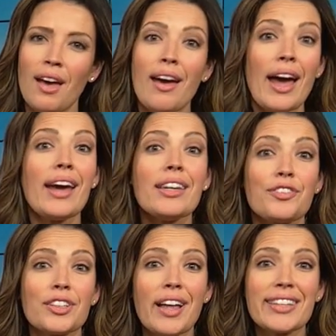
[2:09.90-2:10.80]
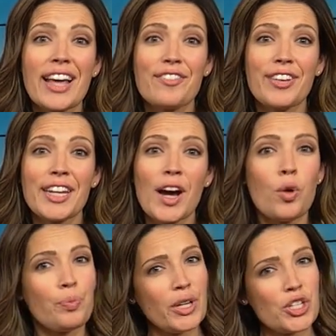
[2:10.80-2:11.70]
Hey, if you like that video,
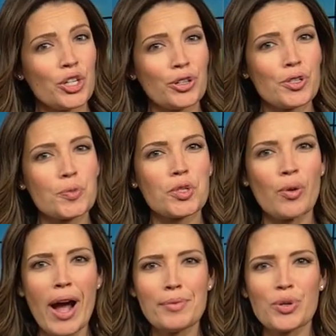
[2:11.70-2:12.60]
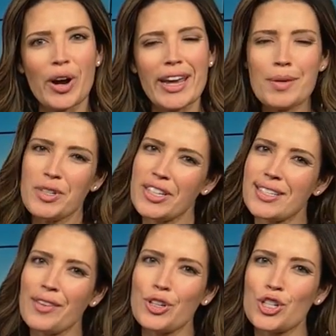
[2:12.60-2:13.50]
be sure to subscribe to our
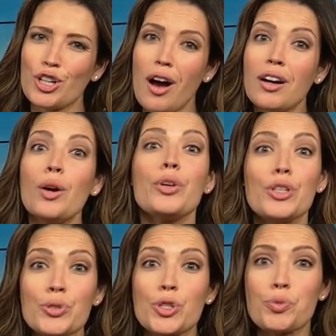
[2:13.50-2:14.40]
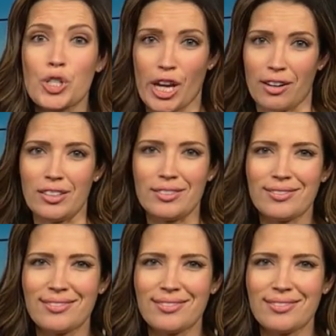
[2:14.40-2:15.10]
ABC7 Chicago YouTube channel.